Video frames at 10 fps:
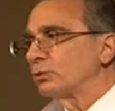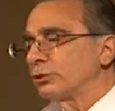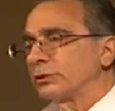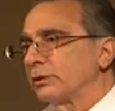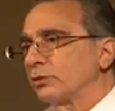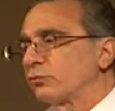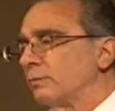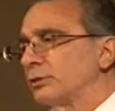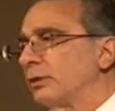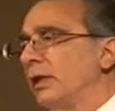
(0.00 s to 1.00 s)
was just a little
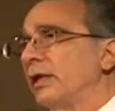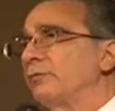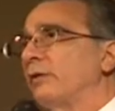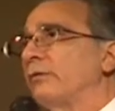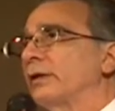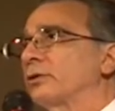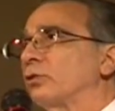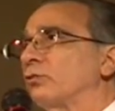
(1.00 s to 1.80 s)
crumb. He said, If my father could